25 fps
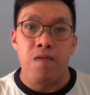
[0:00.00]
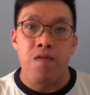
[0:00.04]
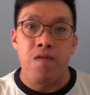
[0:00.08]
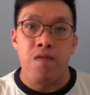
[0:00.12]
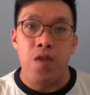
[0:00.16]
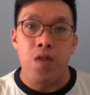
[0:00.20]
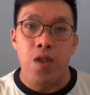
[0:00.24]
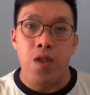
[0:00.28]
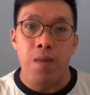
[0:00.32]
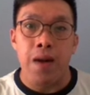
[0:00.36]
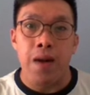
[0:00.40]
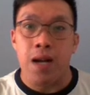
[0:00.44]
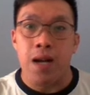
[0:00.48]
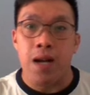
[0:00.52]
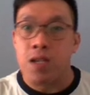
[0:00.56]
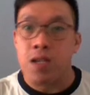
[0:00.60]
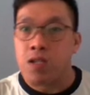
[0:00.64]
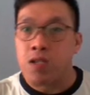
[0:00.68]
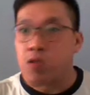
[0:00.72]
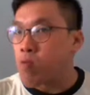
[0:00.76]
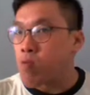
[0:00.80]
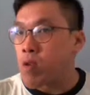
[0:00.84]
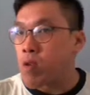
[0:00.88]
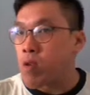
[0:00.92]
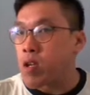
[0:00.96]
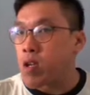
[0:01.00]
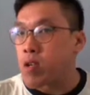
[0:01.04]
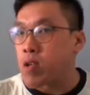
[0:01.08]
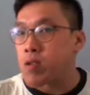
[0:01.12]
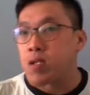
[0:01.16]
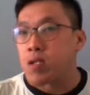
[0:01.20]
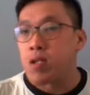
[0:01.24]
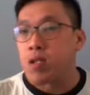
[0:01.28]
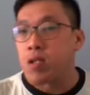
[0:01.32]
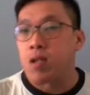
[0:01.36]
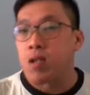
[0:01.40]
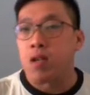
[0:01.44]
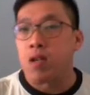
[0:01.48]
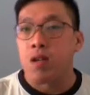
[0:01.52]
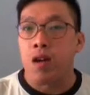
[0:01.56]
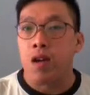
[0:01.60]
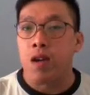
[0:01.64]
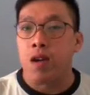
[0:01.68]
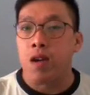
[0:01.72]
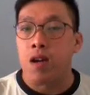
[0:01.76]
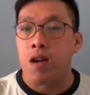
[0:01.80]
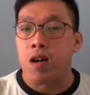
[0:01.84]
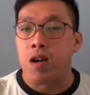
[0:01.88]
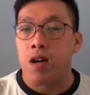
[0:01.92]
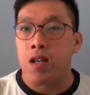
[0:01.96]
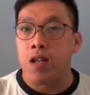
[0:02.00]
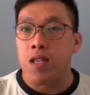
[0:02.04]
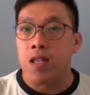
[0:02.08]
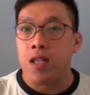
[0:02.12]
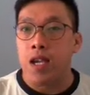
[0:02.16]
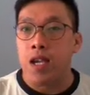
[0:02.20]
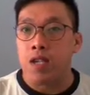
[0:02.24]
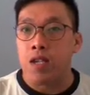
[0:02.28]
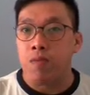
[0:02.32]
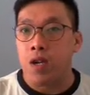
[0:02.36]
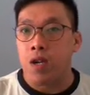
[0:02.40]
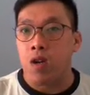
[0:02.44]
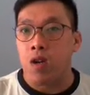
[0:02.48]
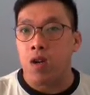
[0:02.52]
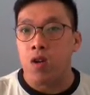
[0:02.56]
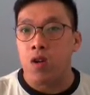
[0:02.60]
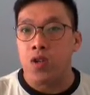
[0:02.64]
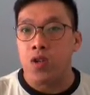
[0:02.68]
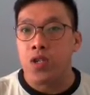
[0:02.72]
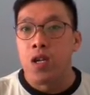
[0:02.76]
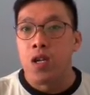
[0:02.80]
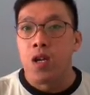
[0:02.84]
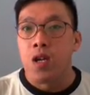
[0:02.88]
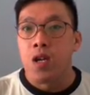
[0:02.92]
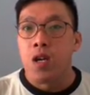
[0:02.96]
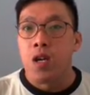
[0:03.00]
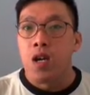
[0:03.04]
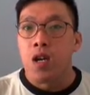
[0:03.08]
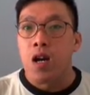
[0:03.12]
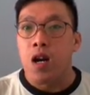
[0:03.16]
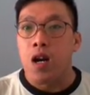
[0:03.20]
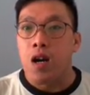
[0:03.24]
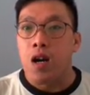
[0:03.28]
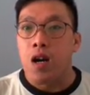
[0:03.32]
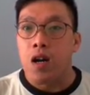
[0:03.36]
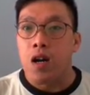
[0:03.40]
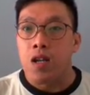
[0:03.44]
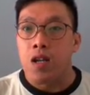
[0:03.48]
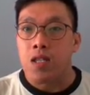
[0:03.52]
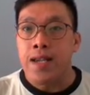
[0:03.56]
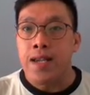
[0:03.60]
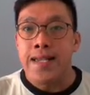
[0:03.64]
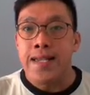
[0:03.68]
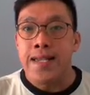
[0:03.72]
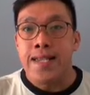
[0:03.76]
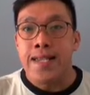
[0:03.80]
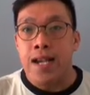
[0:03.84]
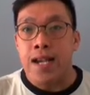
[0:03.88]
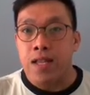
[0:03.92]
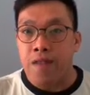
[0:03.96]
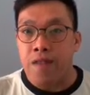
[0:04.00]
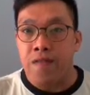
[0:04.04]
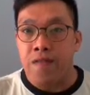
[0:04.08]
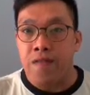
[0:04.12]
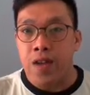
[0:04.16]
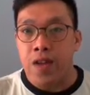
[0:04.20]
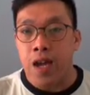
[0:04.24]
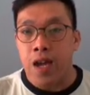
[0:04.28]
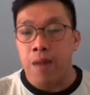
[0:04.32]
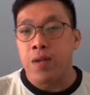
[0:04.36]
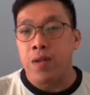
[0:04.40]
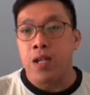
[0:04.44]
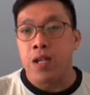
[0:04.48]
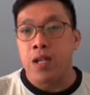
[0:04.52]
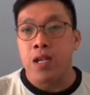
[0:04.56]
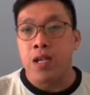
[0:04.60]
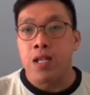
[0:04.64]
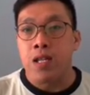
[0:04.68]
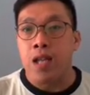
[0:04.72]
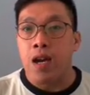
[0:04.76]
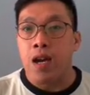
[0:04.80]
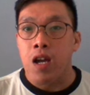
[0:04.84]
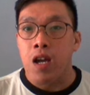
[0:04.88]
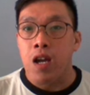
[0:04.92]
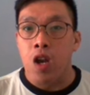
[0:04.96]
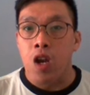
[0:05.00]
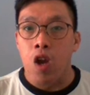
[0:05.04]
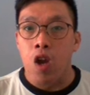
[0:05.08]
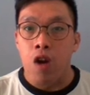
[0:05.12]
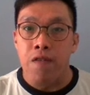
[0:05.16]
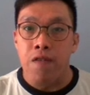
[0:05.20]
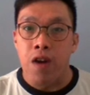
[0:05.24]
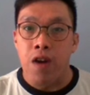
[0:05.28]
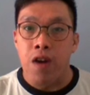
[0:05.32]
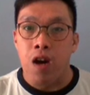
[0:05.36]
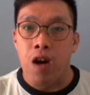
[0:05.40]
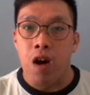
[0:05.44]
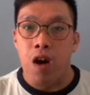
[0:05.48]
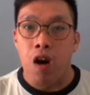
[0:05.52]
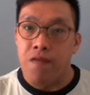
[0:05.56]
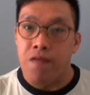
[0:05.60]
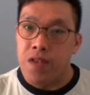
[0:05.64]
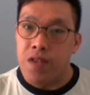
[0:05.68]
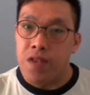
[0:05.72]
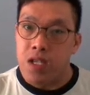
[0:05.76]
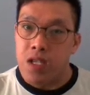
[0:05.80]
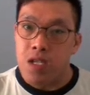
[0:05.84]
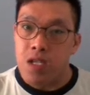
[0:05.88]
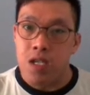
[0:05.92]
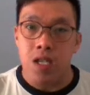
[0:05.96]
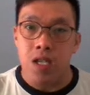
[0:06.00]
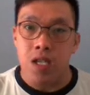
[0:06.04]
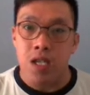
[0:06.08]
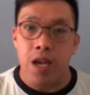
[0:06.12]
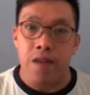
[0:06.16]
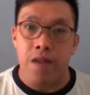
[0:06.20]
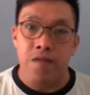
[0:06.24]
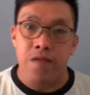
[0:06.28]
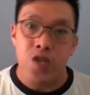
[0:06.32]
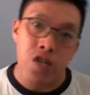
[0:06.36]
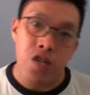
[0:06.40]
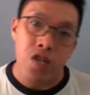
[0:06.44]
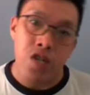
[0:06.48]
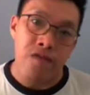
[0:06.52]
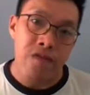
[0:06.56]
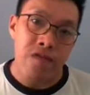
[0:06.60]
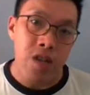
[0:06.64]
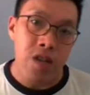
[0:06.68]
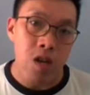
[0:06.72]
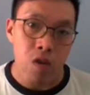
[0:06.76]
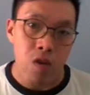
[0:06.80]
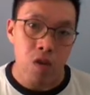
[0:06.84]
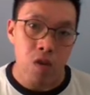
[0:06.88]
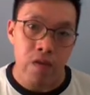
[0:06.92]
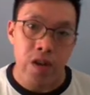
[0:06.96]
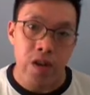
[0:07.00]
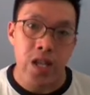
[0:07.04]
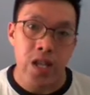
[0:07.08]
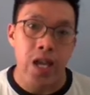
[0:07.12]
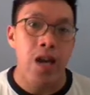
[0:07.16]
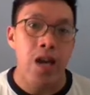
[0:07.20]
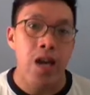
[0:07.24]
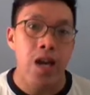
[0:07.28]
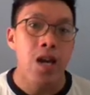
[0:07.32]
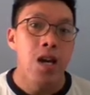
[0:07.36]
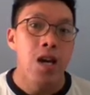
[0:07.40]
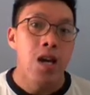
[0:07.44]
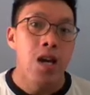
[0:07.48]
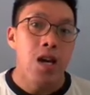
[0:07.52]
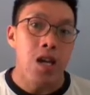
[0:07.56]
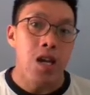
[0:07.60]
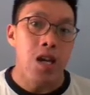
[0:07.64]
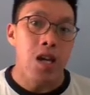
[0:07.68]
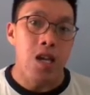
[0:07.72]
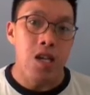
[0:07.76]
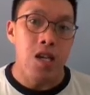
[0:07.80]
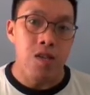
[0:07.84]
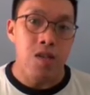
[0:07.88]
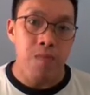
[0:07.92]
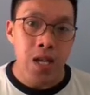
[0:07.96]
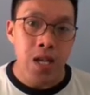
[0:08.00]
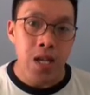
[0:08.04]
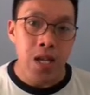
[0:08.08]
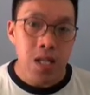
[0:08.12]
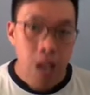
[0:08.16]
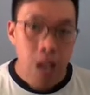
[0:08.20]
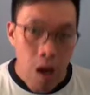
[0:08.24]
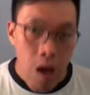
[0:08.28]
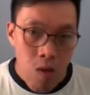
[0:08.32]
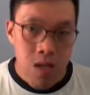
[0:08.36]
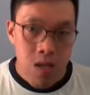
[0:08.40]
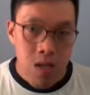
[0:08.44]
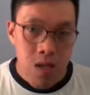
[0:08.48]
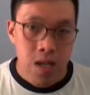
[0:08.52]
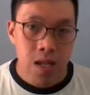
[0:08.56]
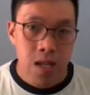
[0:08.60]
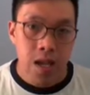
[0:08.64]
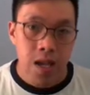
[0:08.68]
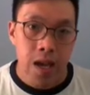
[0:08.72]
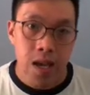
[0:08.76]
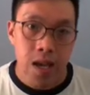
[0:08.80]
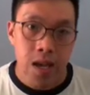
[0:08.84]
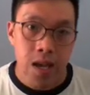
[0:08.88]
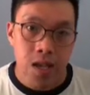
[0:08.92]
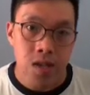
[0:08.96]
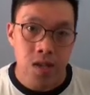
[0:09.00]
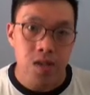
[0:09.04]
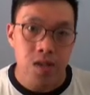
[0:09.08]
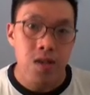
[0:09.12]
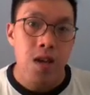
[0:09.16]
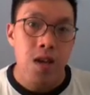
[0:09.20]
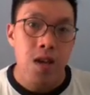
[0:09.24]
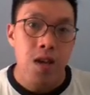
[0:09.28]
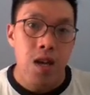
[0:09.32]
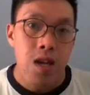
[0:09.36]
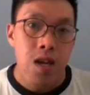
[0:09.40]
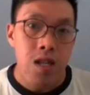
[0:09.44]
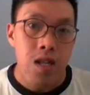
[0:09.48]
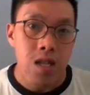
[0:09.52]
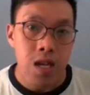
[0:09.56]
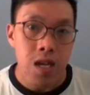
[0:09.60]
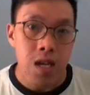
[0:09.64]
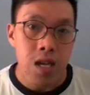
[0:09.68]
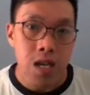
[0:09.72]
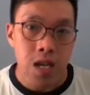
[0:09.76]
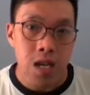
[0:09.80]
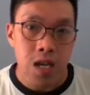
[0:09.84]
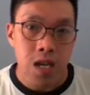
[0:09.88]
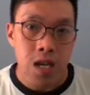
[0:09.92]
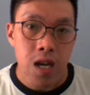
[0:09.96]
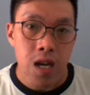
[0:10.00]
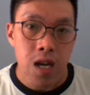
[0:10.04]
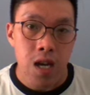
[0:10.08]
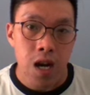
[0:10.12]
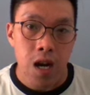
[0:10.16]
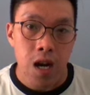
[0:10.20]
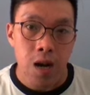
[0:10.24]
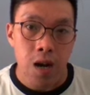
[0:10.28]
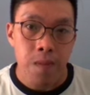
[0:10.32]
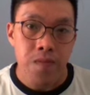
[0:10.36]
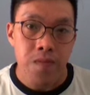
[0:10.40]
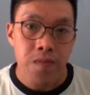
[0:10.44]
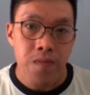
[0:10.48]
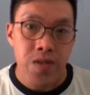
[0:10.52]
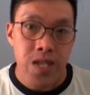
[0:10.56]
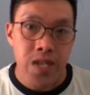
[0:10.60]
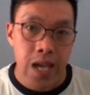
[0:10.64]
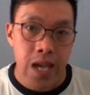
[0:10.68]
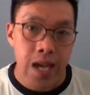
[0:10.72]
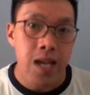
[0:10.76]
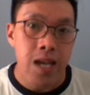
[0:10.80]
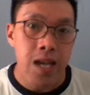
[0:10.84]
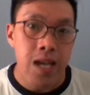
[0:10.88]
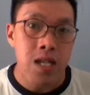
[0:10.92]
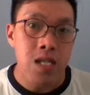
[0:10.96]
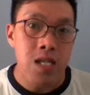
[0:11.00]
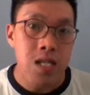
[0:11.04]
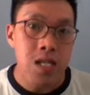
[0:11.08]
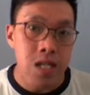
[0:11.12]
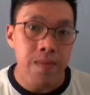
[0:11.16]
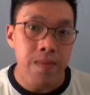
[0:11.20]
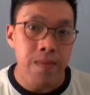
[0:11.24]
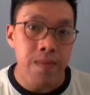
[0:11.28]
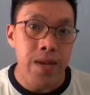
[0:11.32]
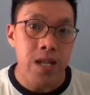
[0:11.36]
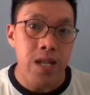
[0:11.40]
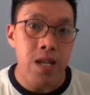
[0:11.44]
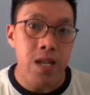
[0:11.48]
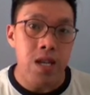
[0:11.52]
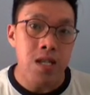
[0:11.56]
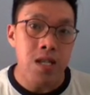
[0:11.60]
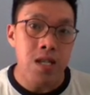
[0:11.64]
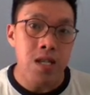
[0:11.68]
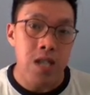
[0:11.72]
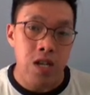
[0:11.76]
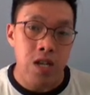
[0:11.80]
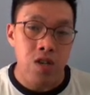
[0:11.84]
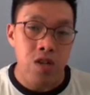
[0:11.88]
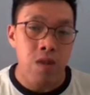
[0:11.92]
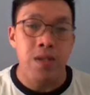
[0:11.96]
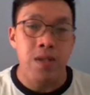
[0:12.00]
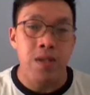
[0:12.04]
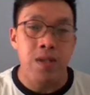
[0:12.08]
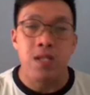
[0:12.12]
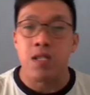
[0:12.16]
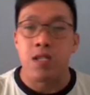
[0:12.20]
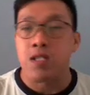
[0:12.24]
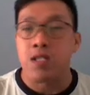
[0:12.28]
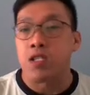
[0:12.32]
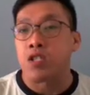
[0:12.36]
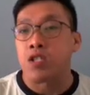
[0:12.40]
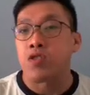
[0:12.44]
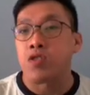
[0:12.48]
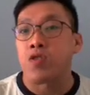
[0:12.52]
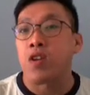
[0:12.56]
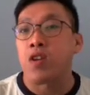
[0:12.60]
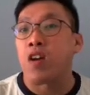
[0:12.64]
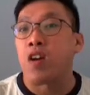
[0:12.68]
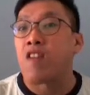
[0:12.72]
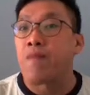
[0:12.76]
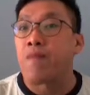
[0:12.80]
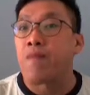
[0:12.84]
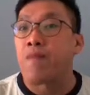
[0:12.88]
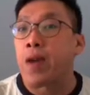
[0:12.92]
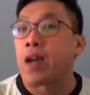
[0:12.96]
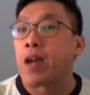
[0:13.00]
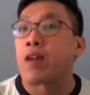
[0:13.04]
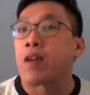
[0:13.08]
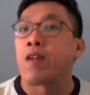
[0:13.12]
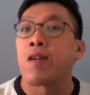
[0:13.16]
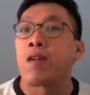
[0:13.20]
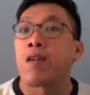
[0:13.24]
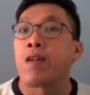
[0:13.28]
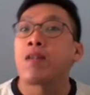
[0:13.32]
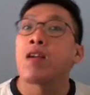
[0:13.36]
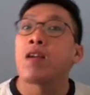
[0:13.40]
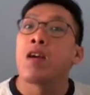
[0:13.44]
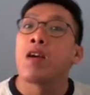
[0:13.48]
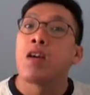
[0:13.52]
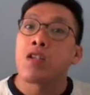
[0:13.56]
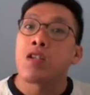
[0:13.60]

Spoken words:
for the past 2 years, right? That's because things are definitely happening there. A lot of officers have shifted over there. It is being touted as the second CBD, Central Business District of Bangkok,